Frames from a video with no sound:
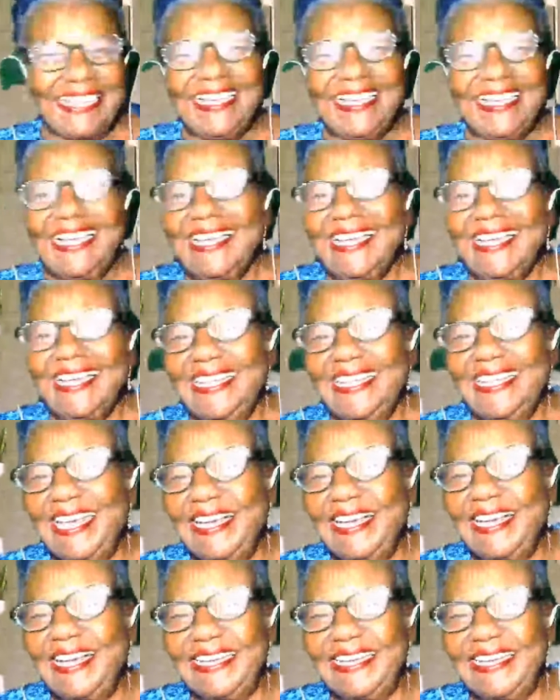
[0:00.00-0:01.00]
Yeah, it
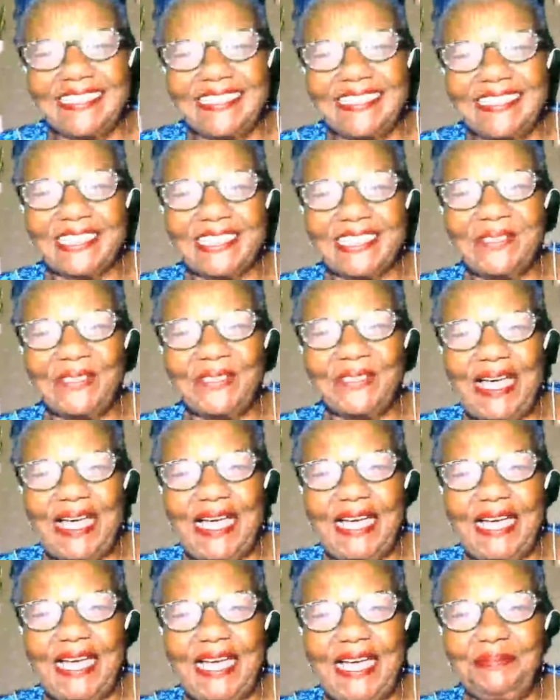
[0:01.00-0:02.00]
is just too hot
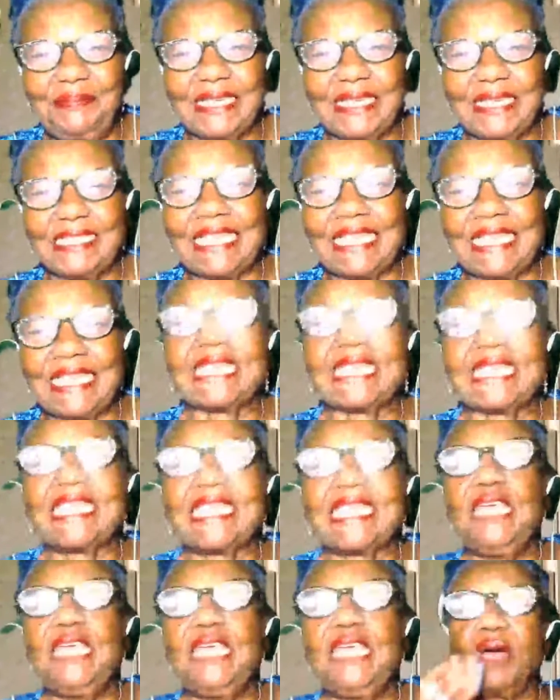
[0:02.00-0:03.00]
because I keep
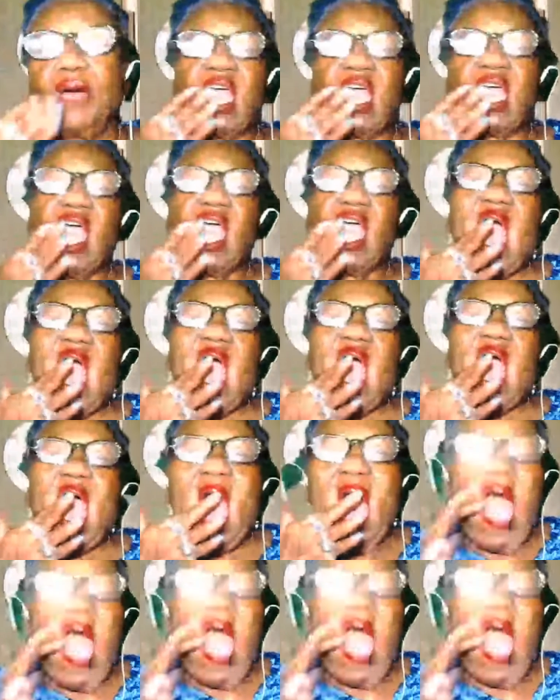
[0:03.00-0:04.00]
my
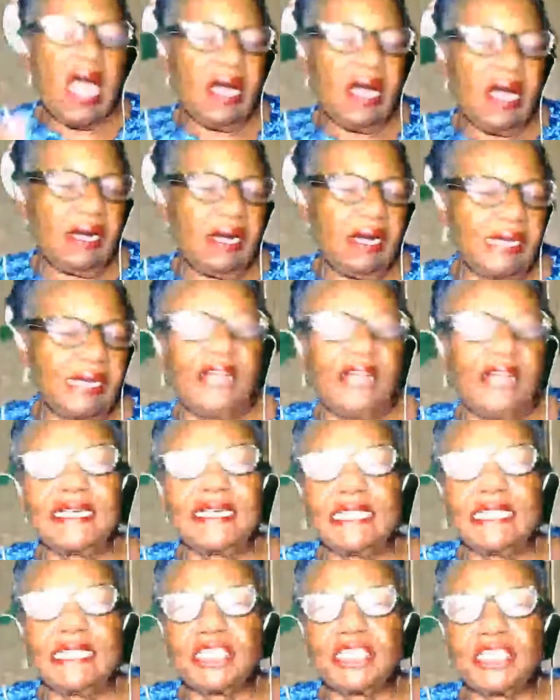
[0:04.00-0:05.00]
air
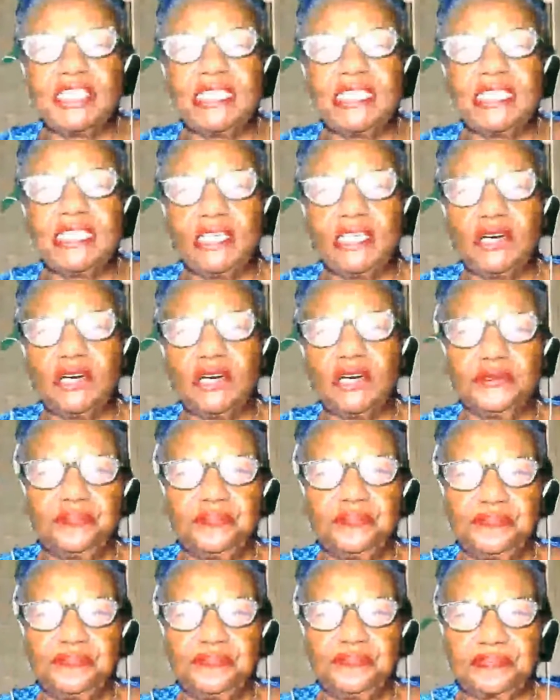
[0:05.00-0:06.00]
conditioning on
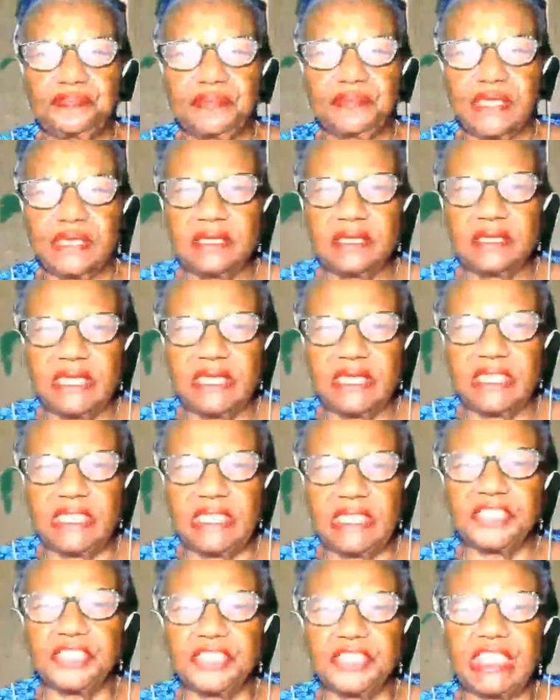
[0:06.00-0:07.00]
energy
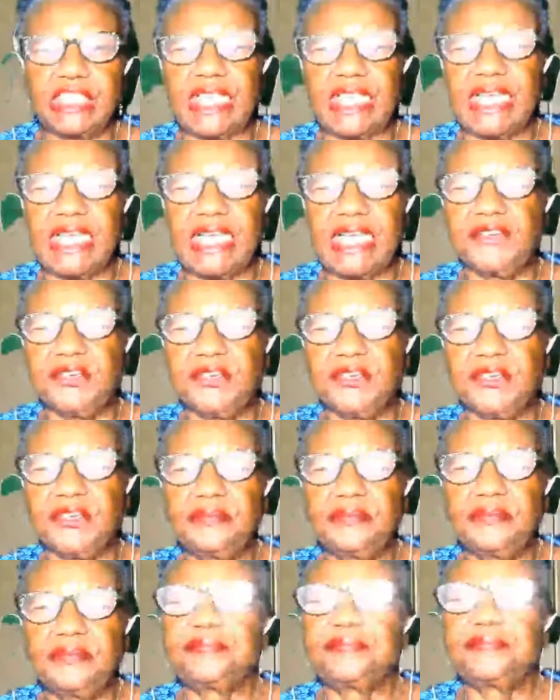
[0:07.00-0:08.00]
saver.
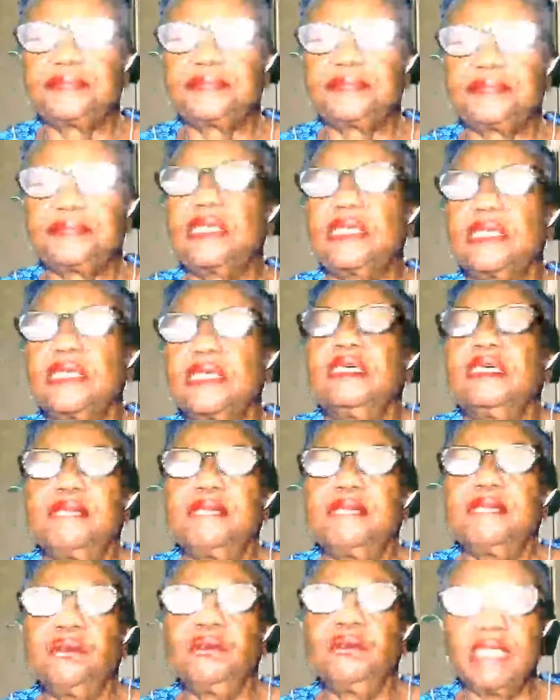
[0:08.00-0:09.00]
But
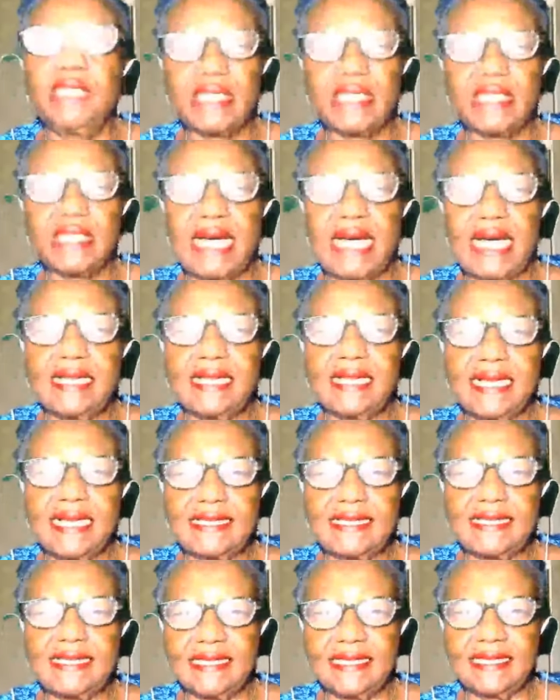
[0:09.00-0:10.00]
when it's hot like
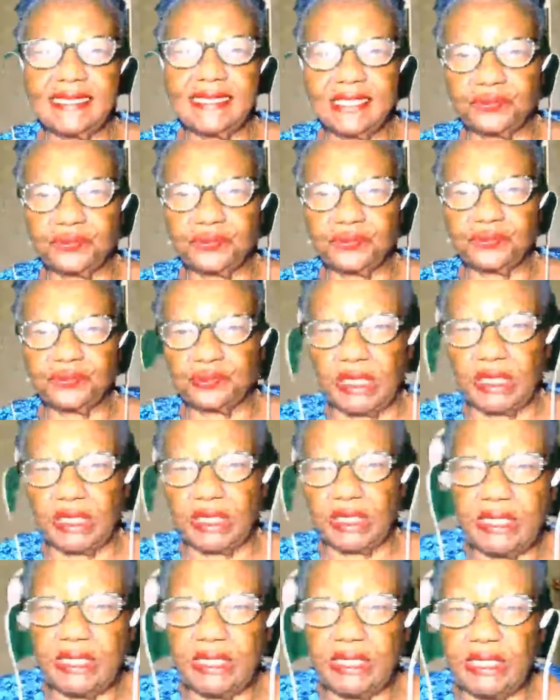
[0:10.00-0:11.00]
this, really
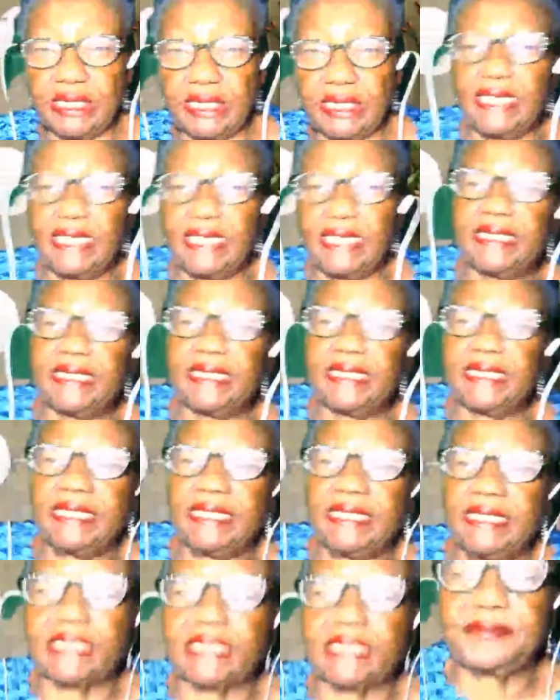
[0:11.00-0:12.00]
hot like this,
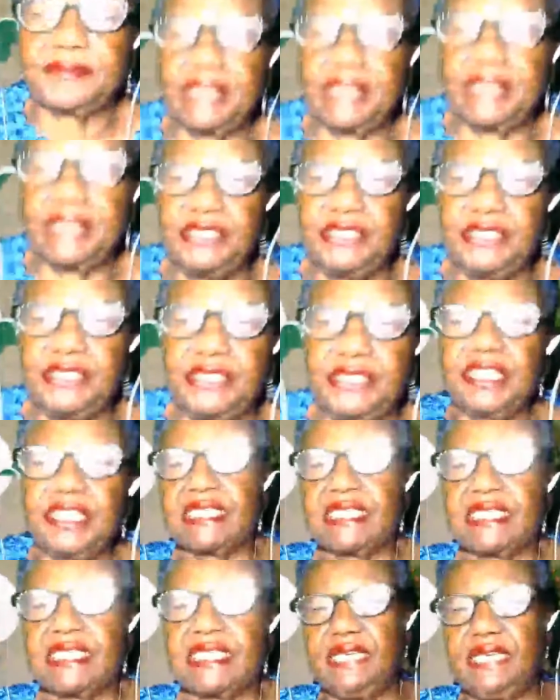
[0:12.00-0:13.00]
energy
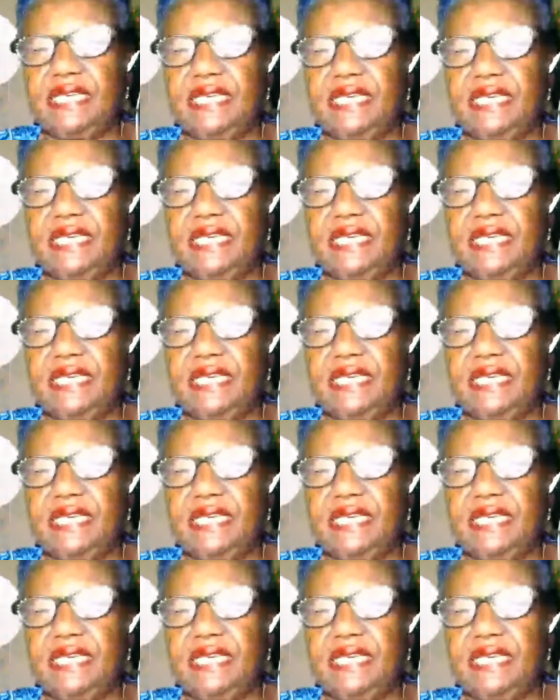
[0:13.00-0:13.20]
saver,